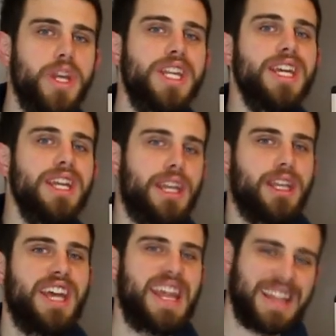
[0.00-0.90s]
we
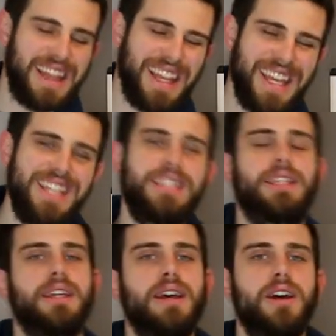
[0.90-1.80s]
needed at
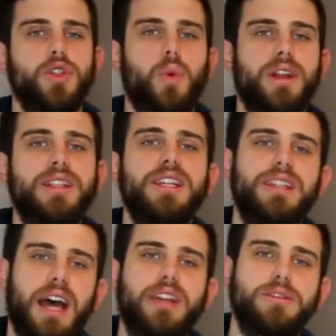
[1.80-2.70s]
least
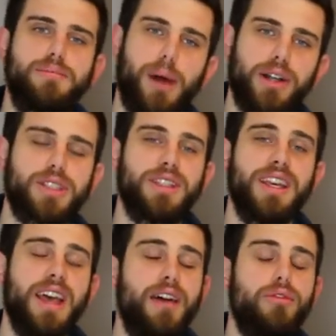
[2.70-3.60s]
$20,000
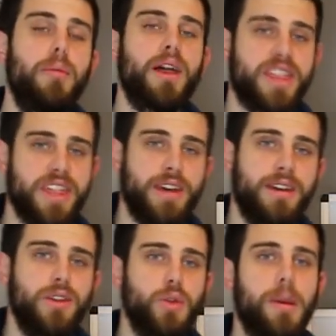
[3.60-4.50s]
every month
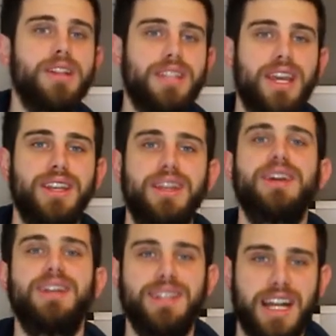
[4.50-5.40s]
to maintain
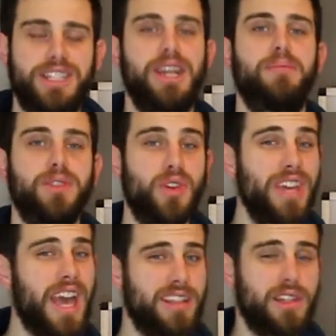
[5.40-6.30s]
that gym. So
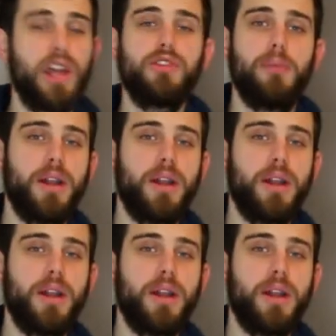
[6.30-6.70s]
yeah, it's a lot of